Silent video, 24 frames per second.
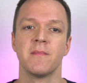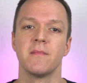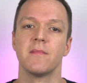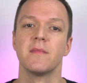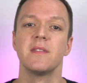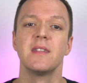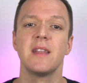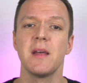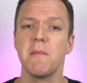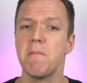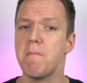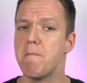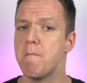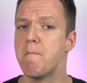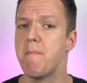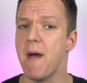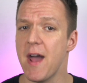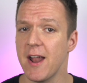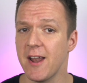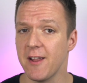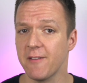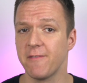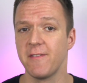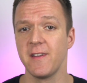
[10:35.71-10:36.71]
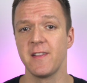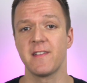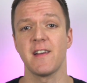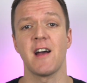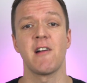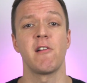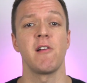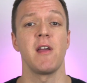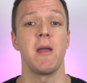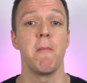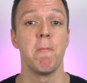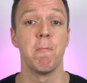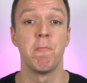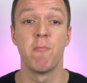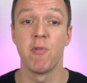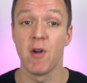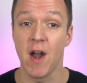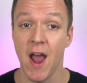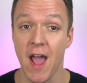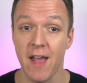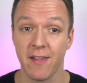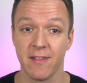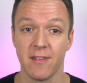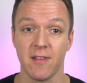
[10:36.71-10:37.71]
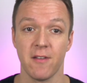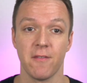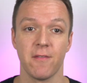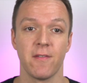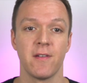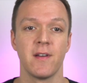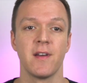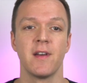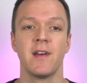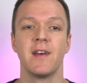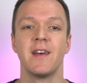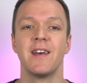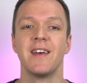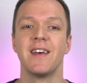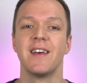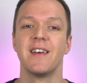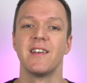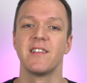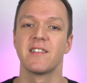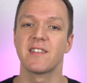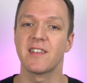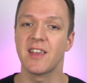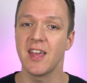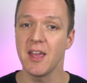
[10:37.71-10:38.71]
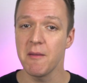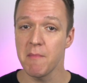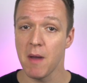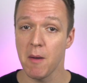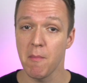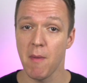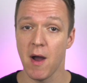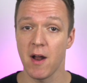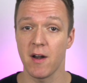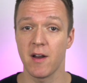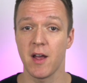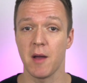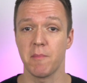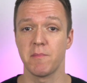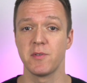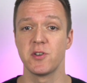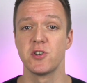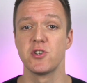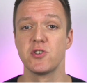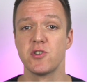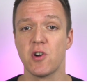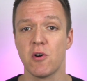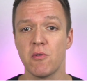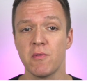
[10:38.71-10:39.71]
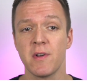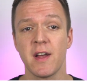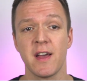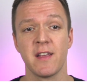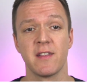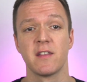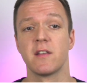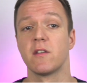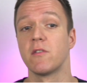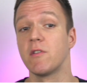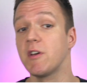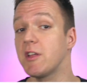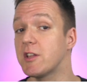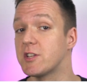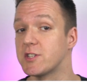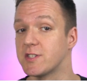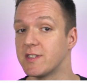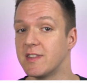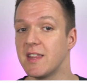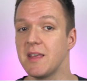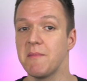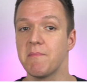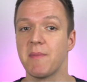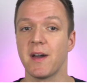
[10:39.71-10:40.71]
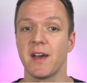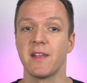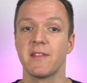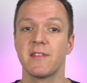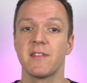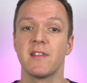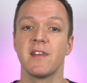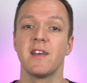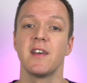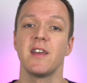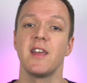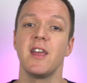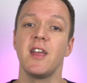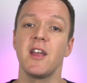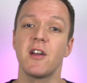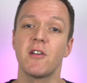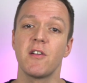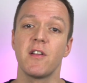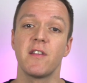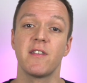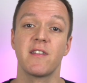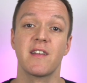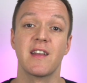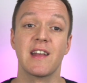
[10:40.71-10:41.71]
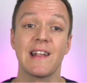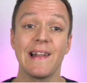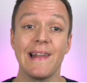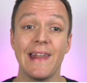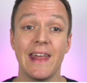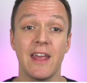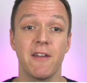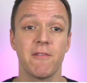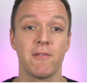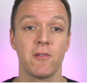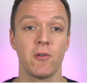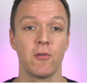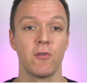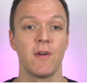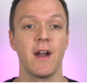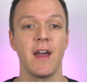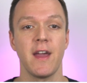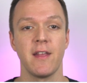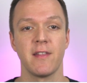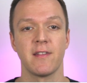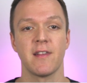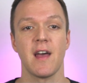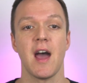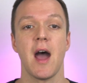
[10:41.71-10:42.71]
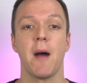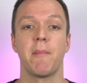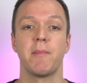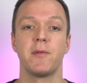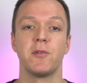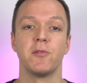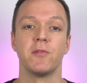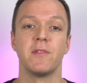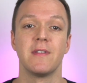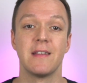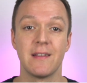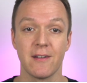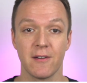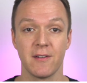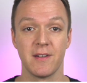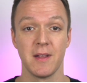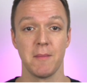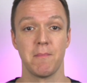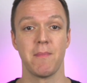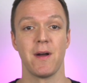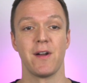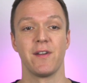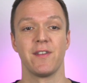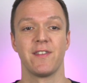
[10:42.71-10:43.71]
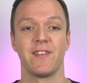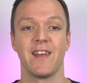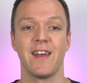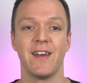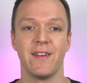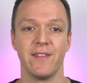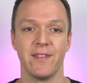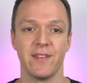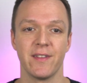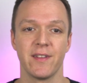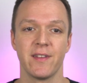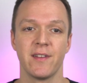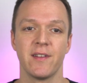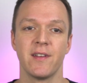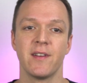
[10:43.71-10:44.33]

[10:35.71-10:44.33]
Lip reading: The benefits are impressive. Schema markup shown as rich snippets increase click-through rates up to 30%.